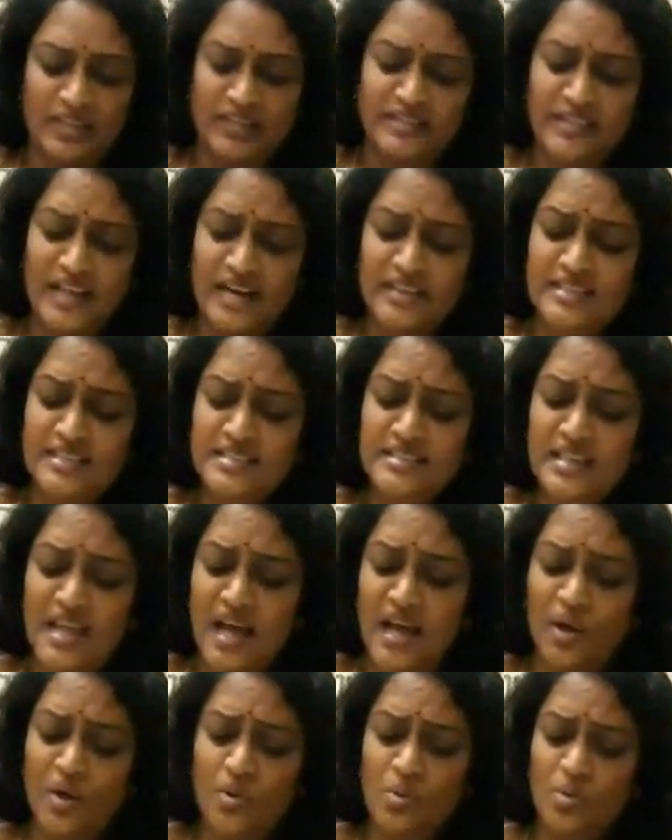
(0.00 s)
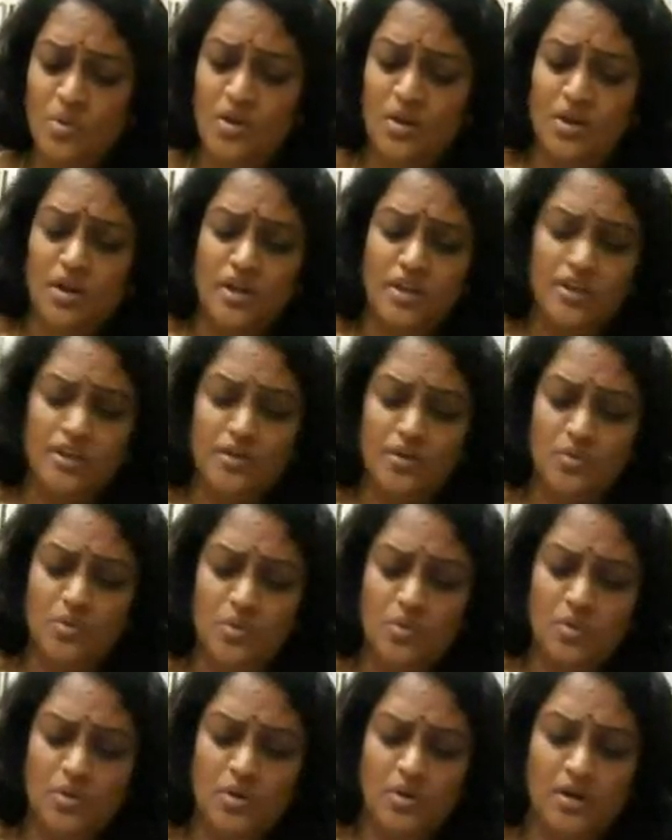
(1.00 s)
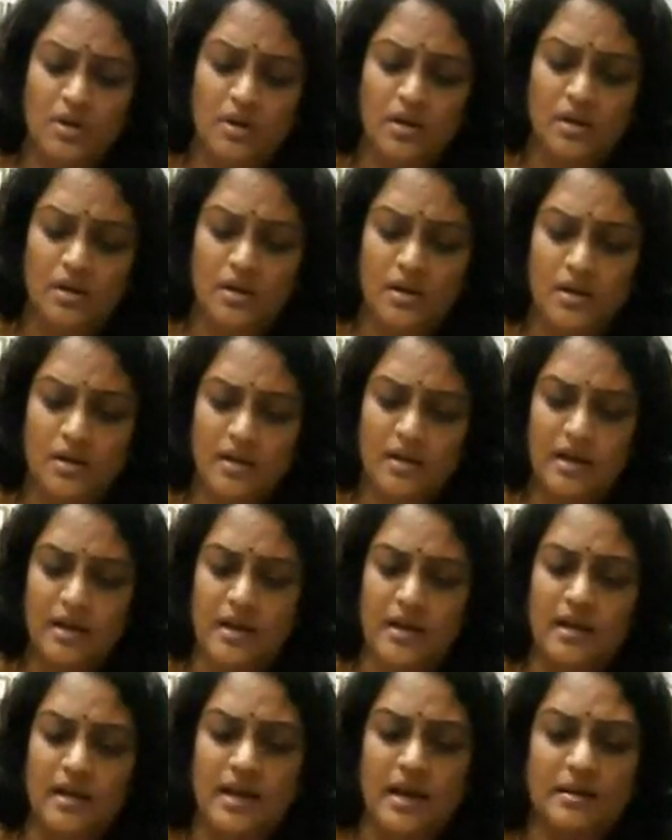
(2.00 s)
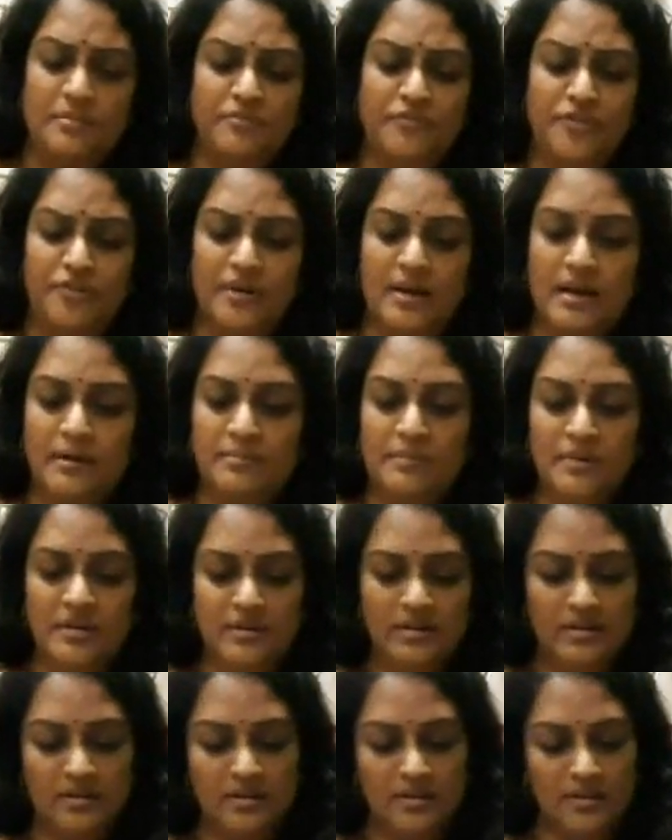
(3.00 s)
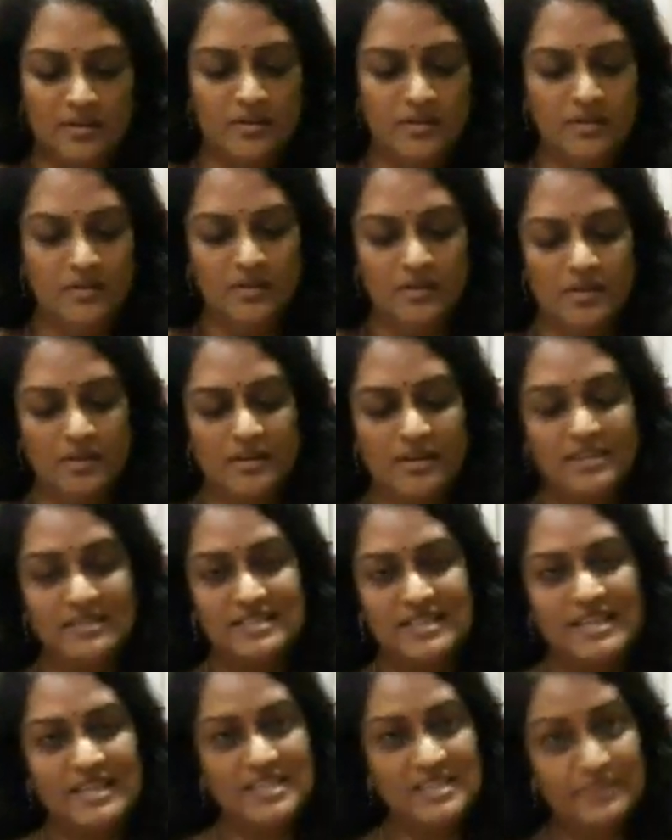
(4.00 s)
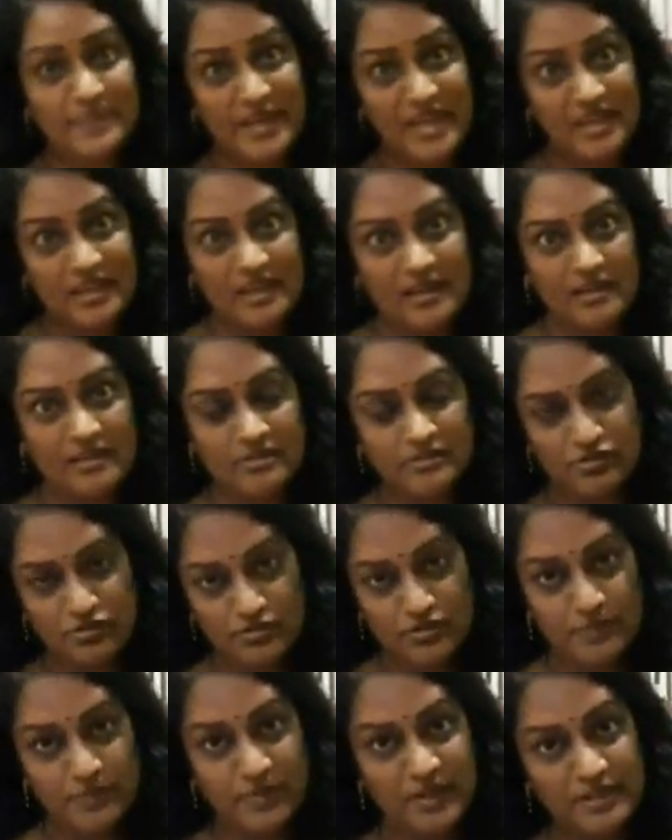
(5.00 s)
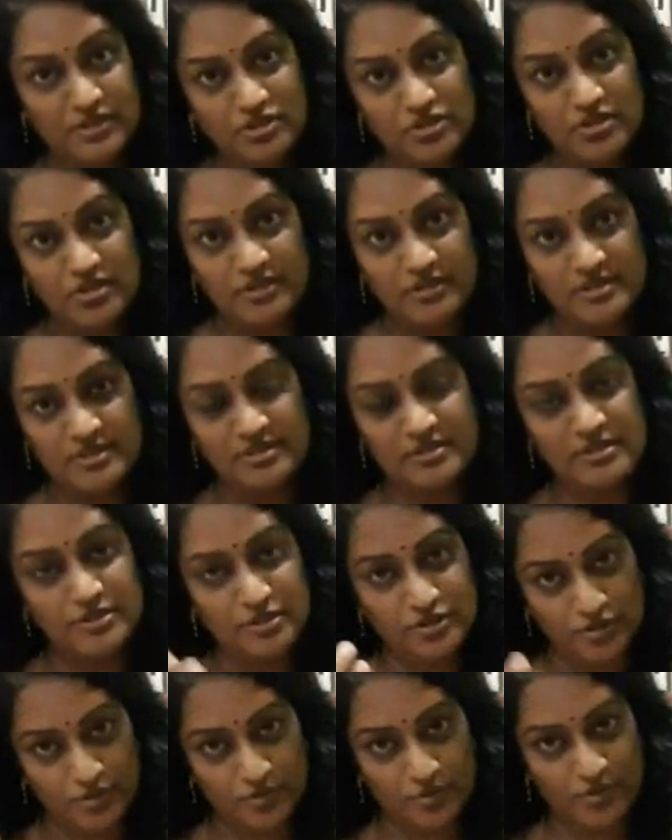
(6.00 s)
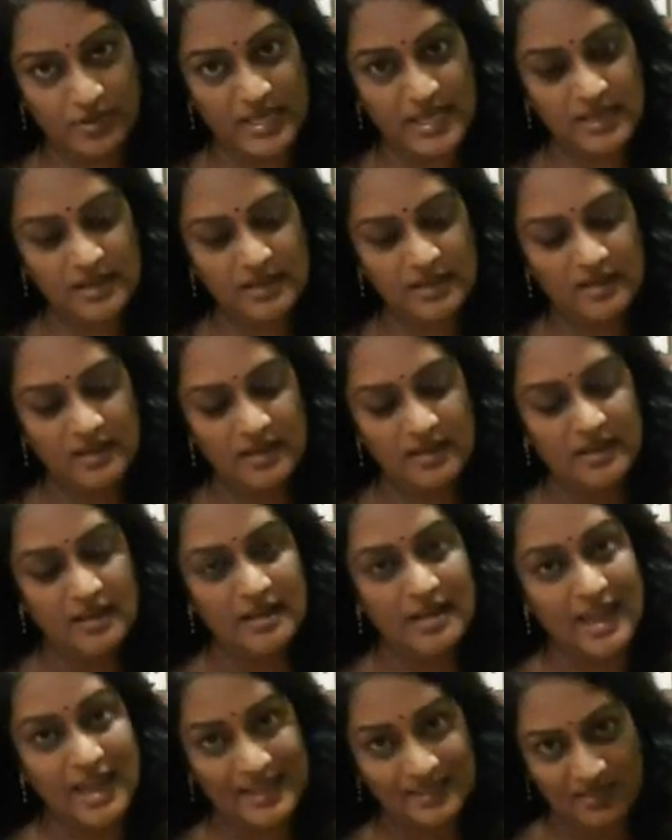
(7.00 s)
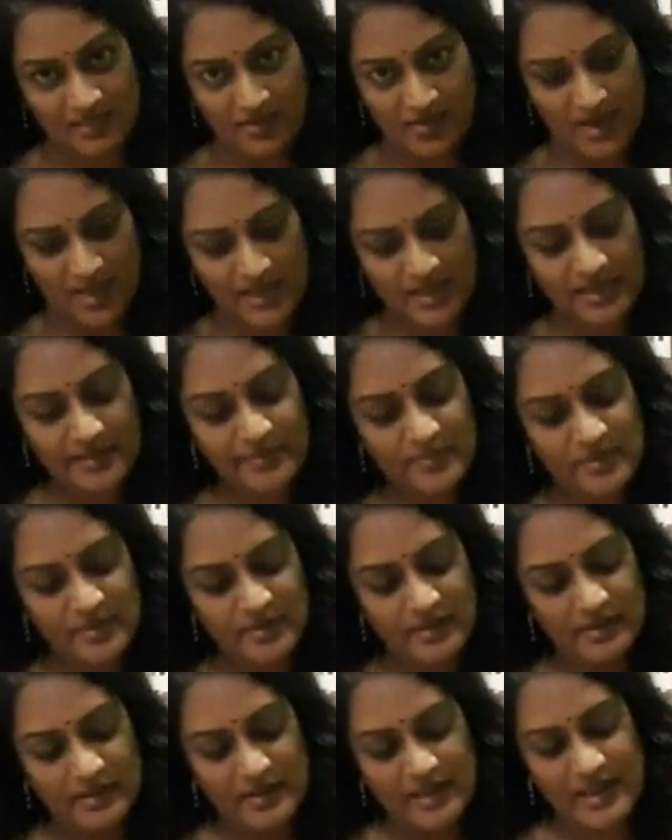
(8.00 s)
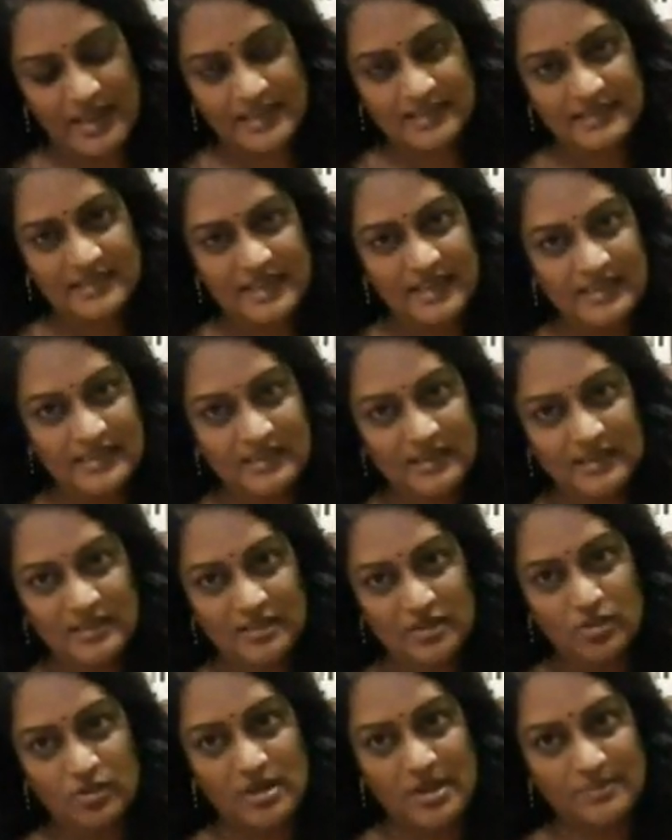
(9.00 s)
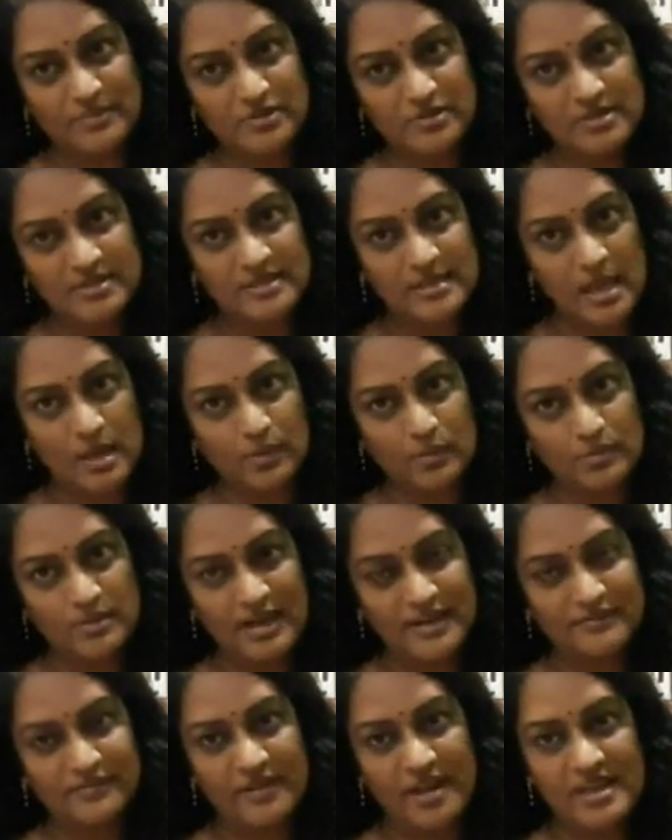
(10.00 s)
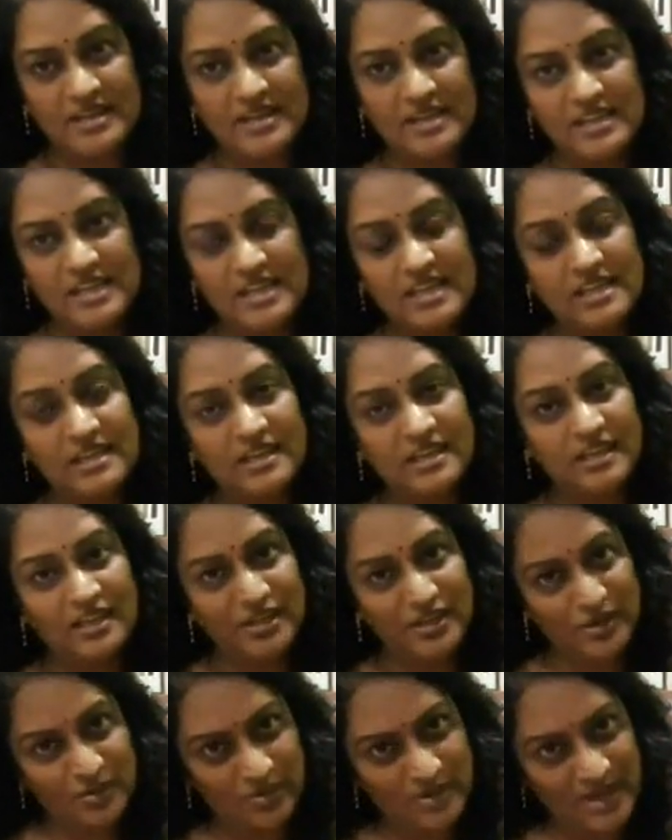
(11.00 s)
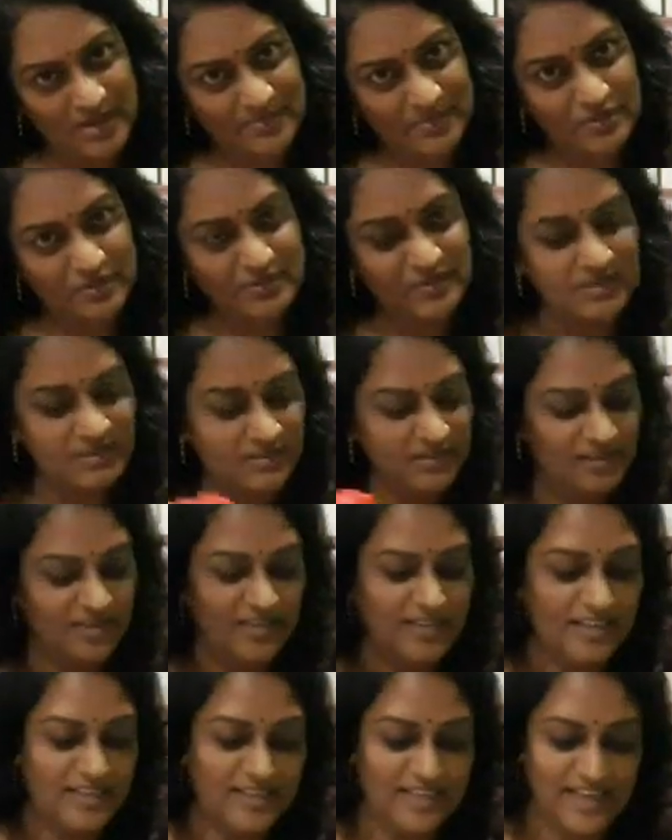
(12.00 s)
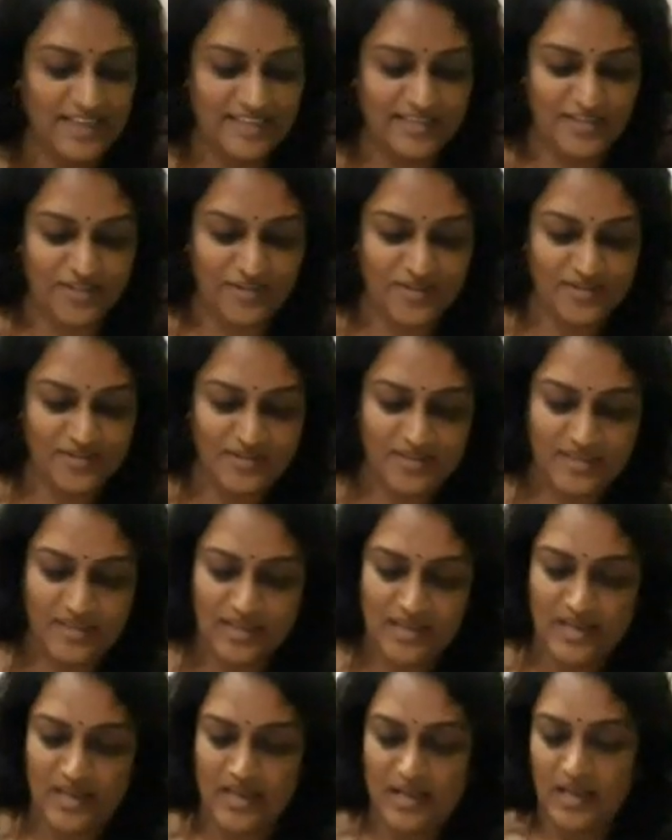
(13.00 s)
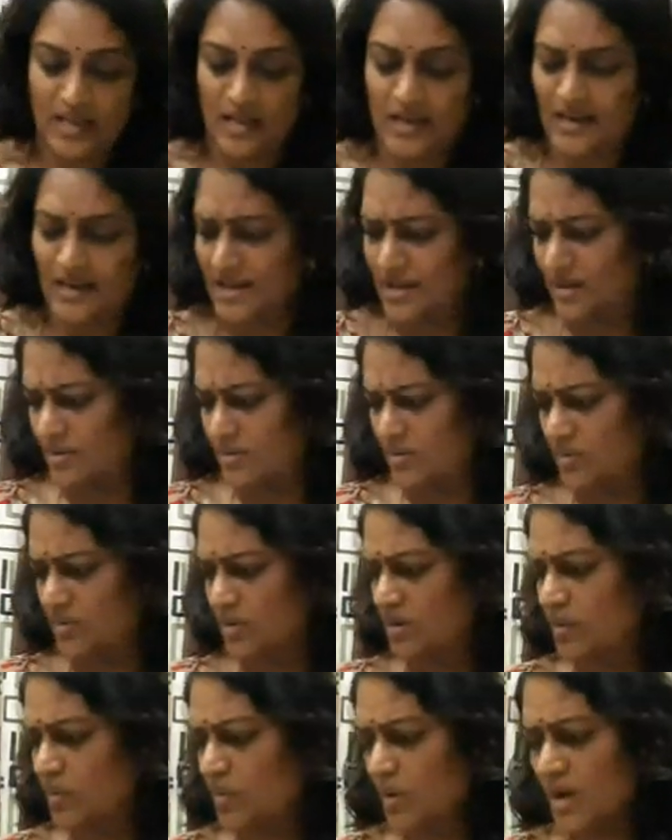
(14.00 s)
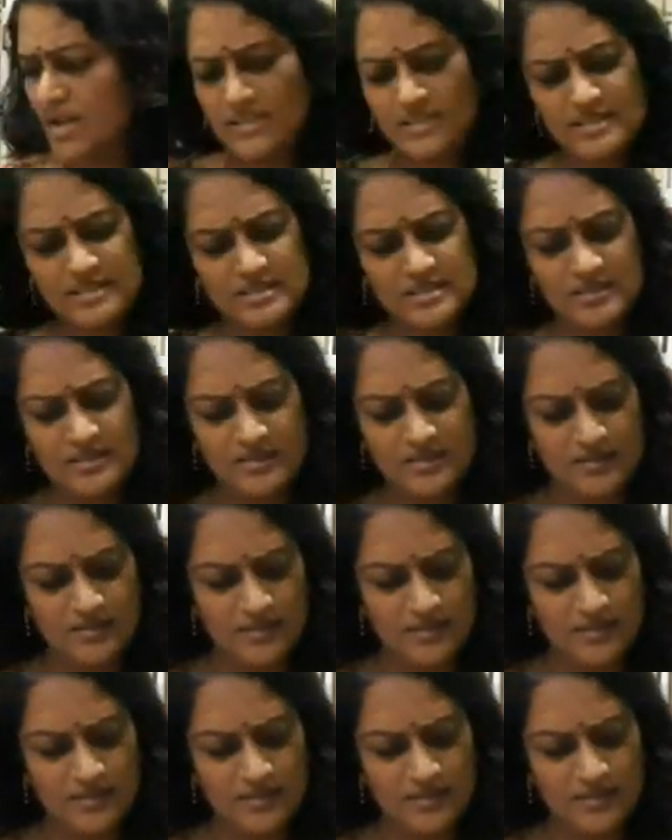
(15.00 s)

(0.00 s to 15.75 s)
That is how you come from listening, speaking through the pictures, the story and the rhyme, and then you come to the sound, and finally you come to the letters. Now, once